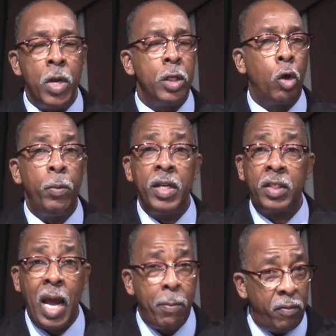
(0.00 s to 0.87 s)
It's going to be a
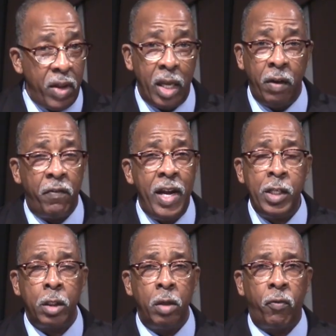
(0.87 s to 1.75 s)
time of
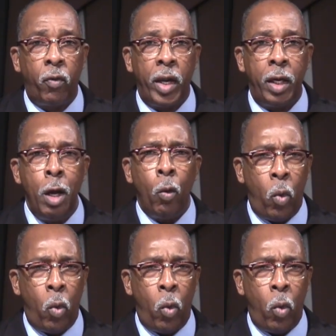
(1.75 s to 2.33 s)
elevation, friend.